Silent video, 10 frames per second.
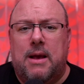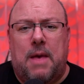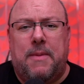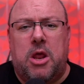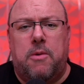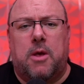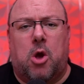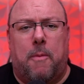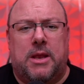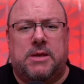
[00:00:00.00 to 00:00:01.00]
Let me know in the
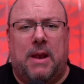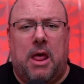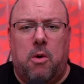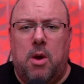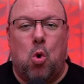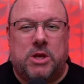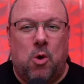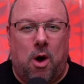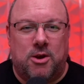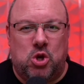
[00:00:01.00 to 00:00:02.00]
comments below. Also,
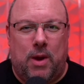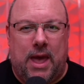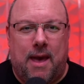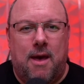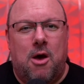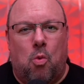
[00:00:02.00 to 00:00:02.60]
whilst you're here,